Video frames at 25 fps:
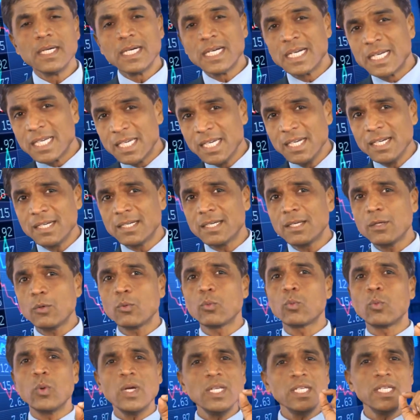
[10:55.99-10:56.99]
Here,
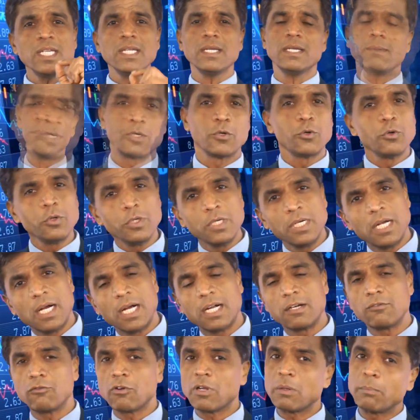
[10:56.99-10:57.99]
one good
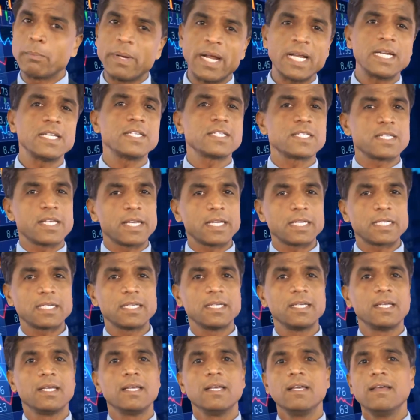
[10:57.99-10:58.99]
and one bad is
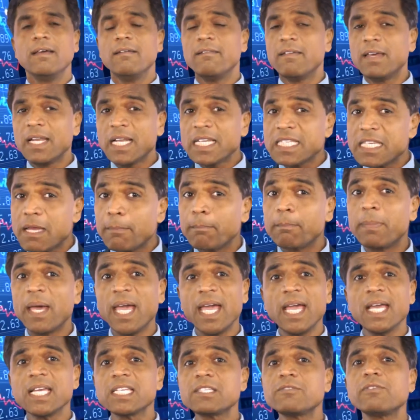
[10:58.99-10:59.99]
there. Whereas the
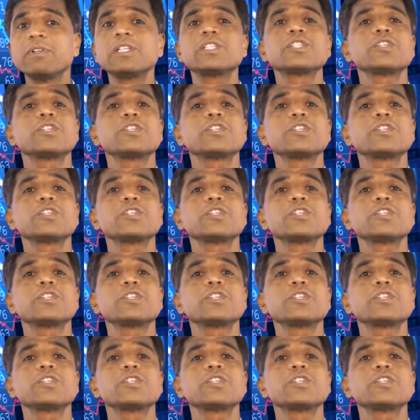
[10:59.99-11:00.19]
banks will